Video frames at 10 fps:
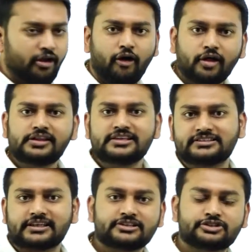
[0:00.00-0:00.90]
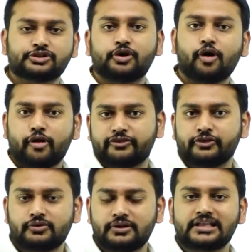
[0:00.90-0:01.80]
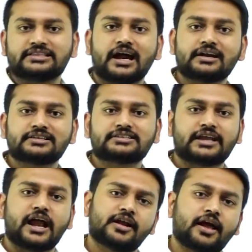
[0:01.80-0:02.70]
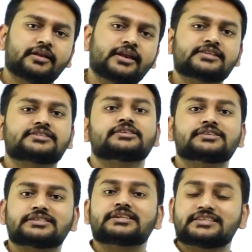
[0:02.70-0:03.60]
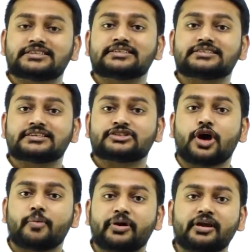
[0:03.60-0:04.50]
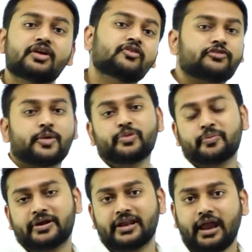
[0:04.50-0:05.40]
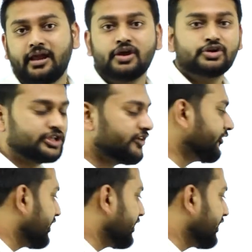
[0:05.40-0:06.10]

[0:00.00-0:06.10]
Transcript: all these things to all of you, let's understand and let's discuss this topic from the beginning. Say for